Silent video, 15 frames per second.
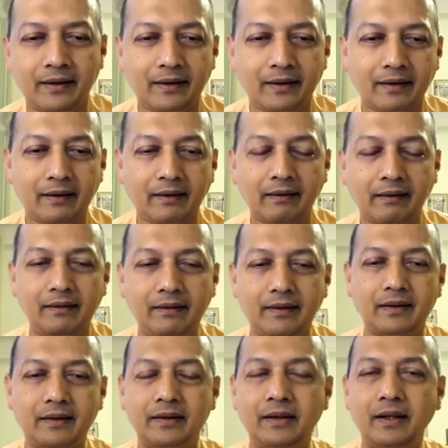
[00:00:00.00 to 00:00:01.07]
And
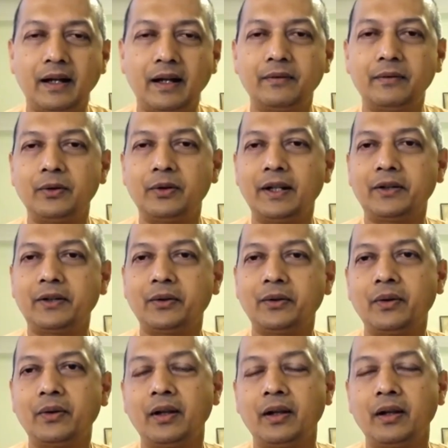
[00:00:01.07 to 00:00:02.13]
I would like
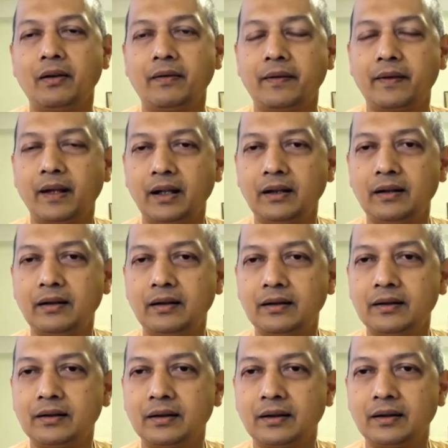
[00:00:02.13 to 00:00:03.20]
to thank
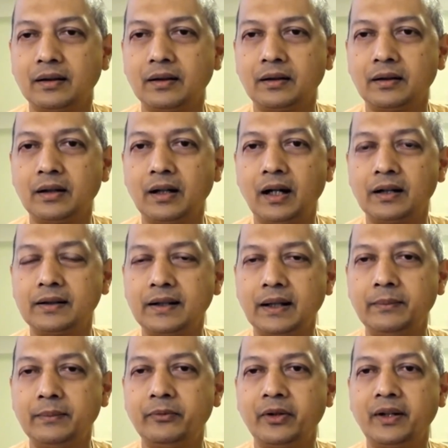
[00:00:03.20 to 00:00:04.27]

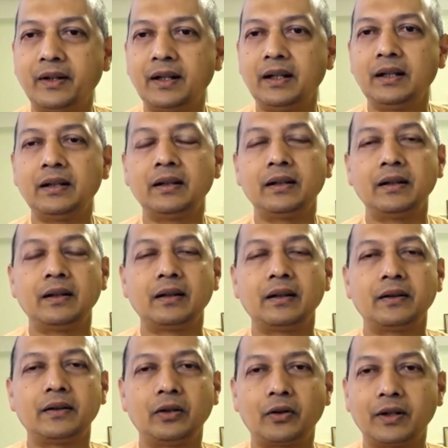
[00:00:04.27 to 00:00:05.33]
RKMVERI,
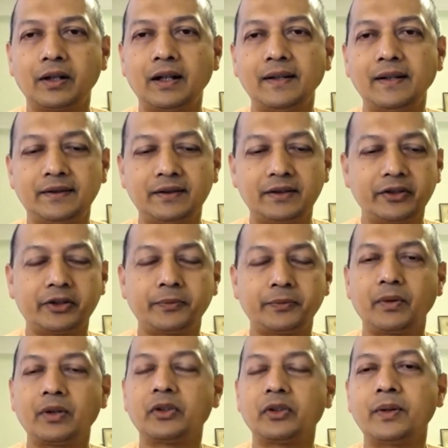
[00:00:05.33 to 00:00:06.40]
the organizers,
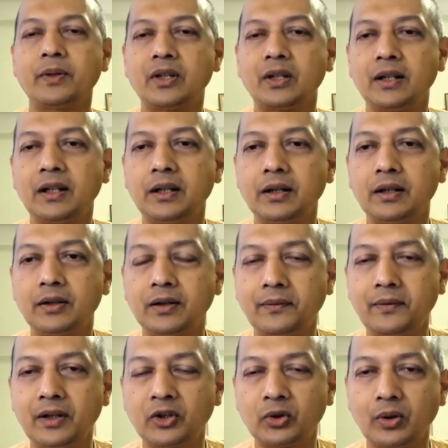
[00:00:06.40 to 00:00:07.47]
especially
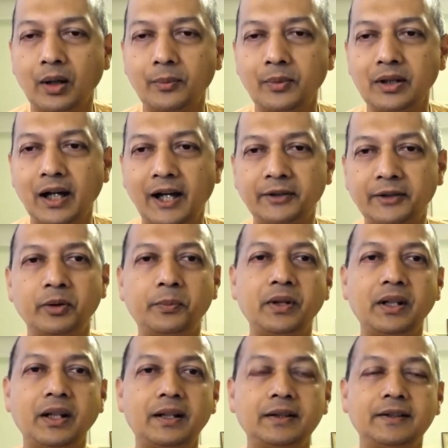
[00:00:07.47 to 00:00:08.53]
Revered Swami
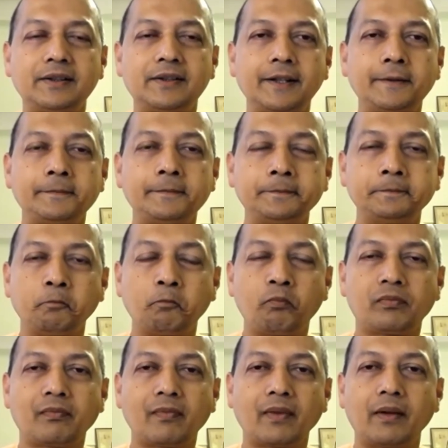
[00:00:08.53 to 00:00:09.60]
Sarvapriyananda-ji,
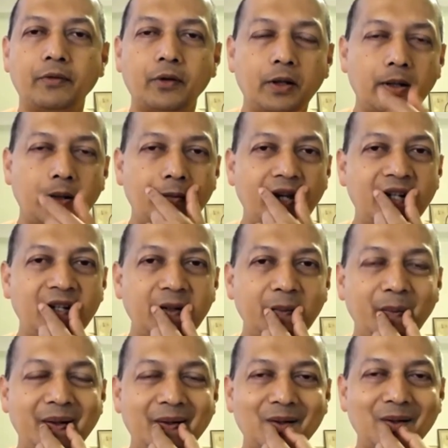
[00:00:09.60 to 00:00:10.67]
for inviting
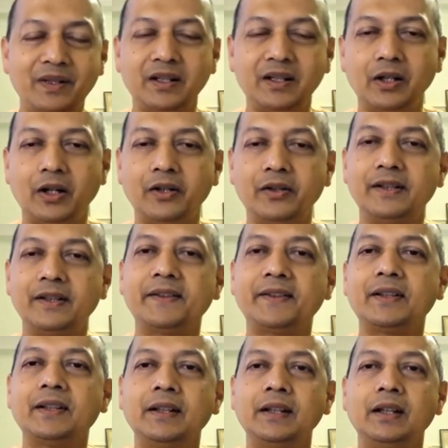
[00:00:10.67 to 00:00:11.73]
me to be on this
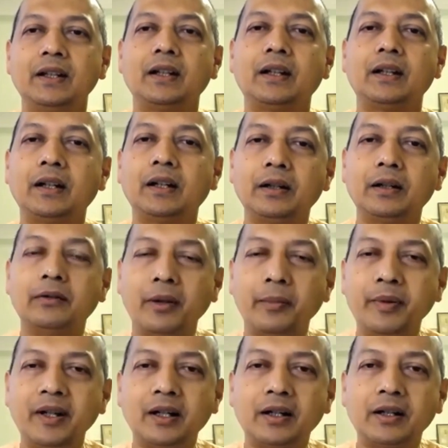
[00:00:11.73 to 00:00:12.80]

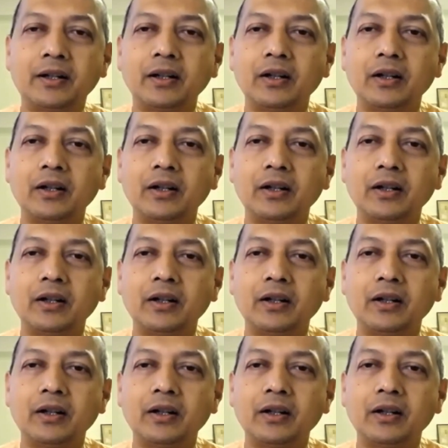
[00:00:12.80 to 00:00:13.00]
webinar